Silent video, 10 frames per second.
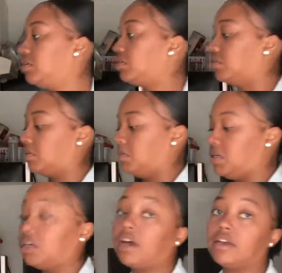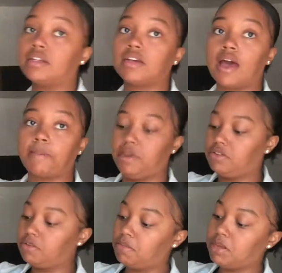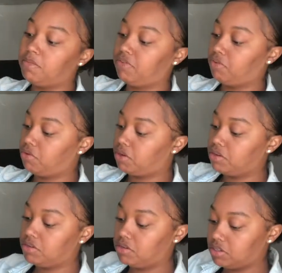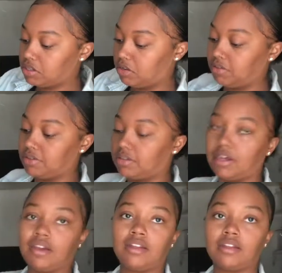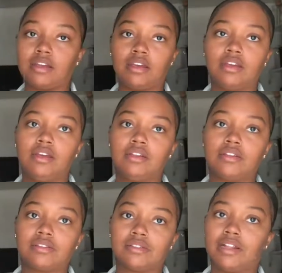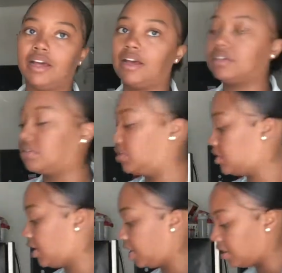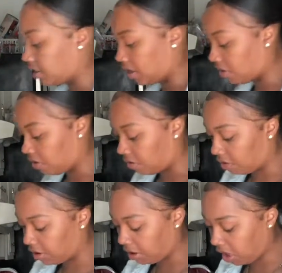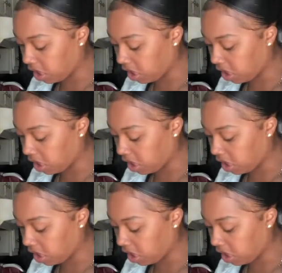Trust me, it's happened to me before. So just take anything to the glass, or just take anything hard.